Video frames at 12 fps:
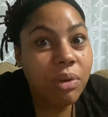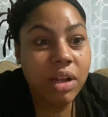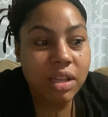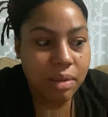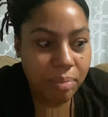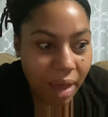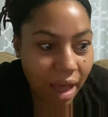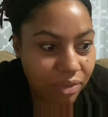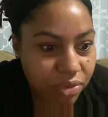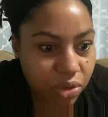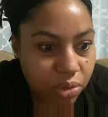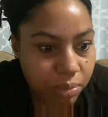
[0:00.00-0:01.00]
in the
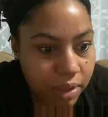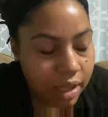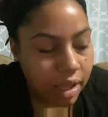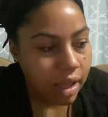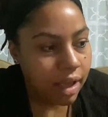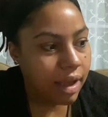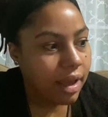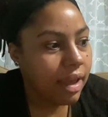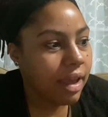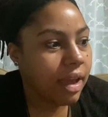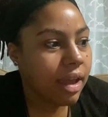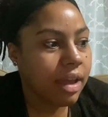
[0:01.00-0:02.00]
bathroom
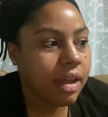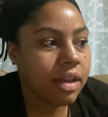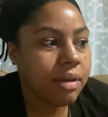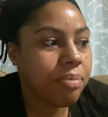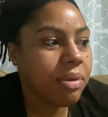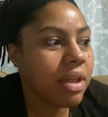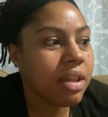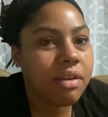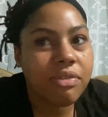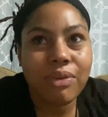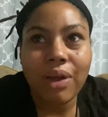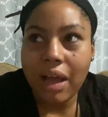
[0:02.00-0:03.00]
and being there
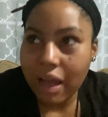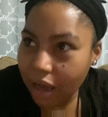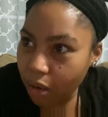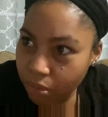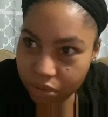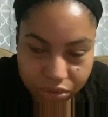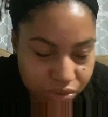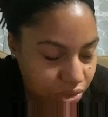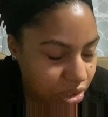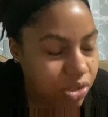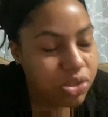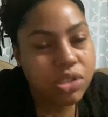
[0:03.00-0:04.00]
for hours,
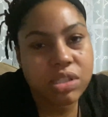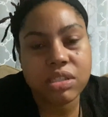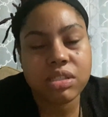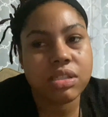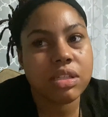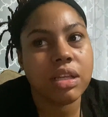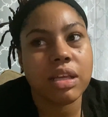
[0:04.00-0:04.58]
and just